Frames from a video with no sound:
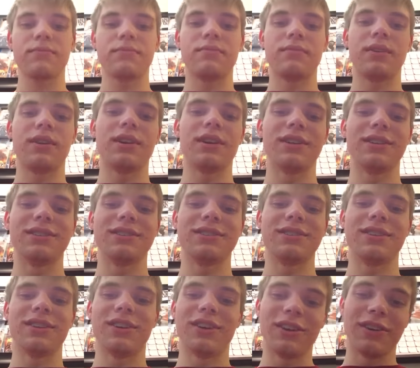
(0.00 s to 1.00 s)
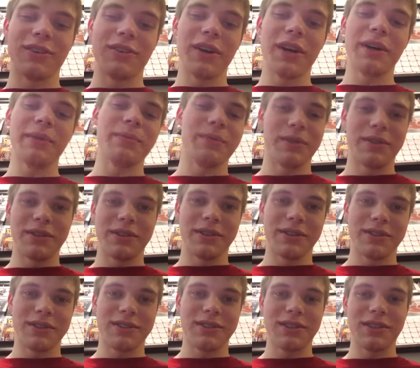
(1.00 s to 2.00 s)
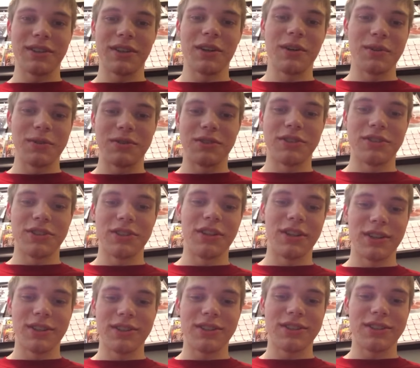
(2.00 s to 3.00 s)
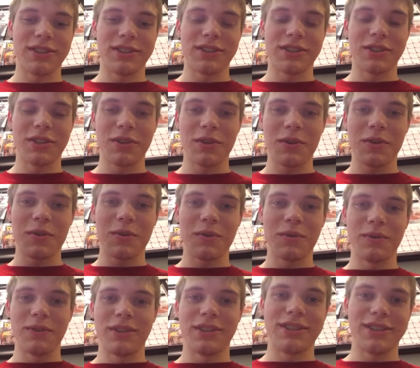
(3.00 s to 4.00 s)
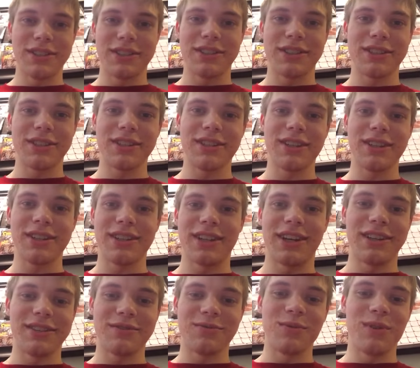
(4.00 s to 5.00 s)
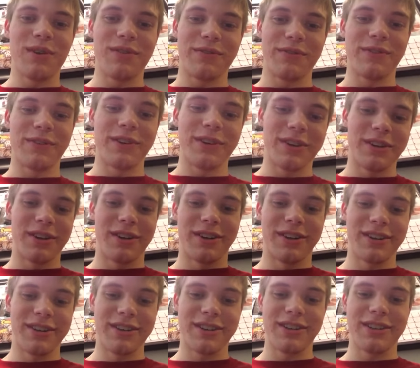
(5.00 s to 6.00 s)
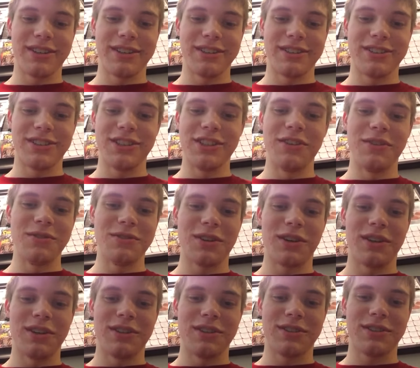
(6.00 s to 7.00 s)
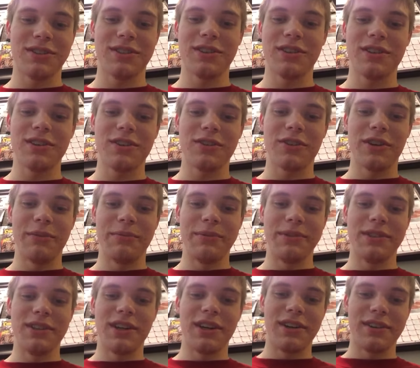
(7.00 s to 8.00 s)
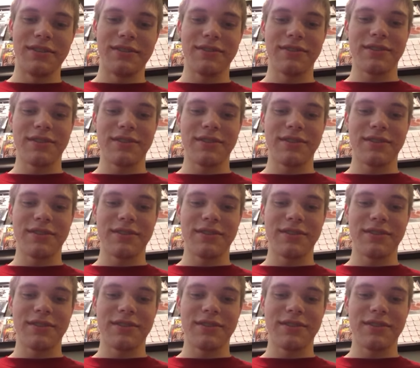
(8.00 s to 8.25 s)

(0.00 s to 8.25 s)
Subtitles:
Because her grandmother still goes to church, which that's rough for her because she knows all this creepy stuff.